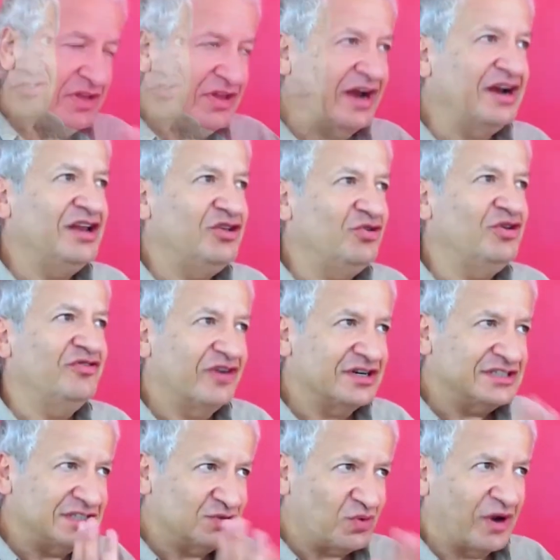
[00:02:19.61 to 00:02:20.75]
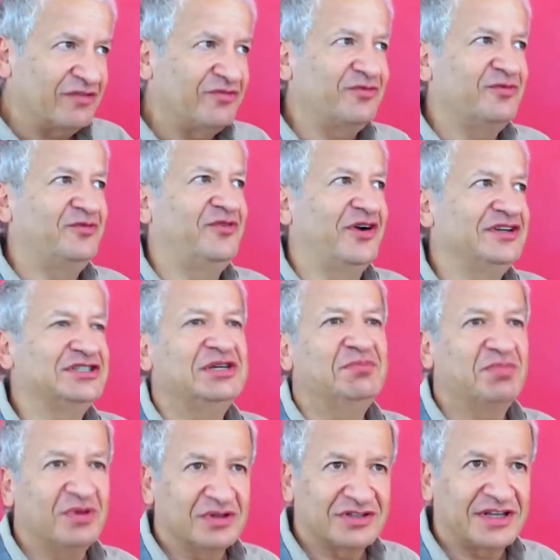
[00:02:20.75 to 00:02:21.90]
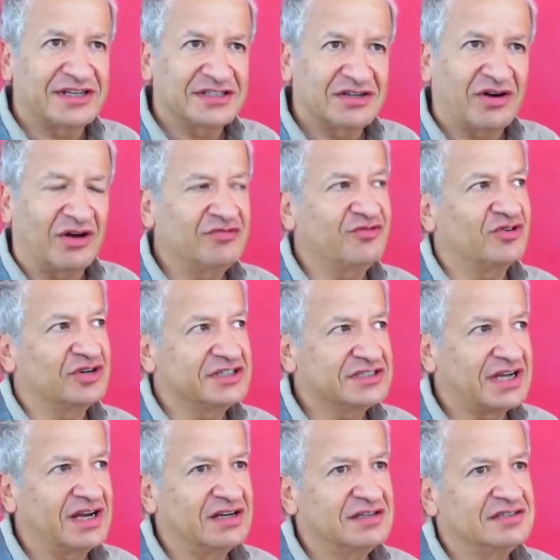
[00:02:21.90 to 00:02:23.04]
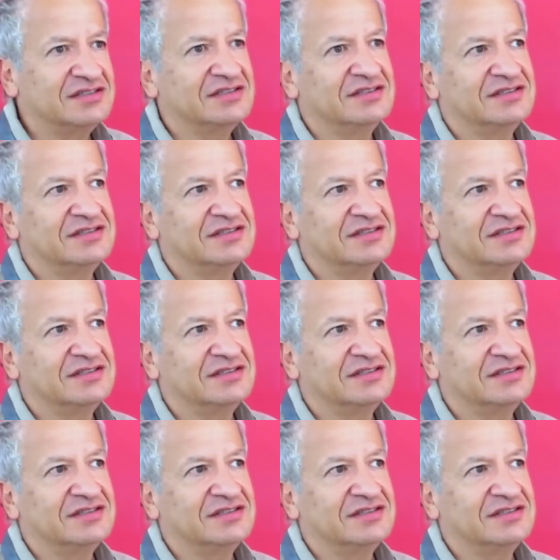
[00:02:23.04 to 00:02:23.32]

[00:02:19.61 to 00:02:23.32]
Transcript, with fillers: Early universe is one very simple test ground for this kind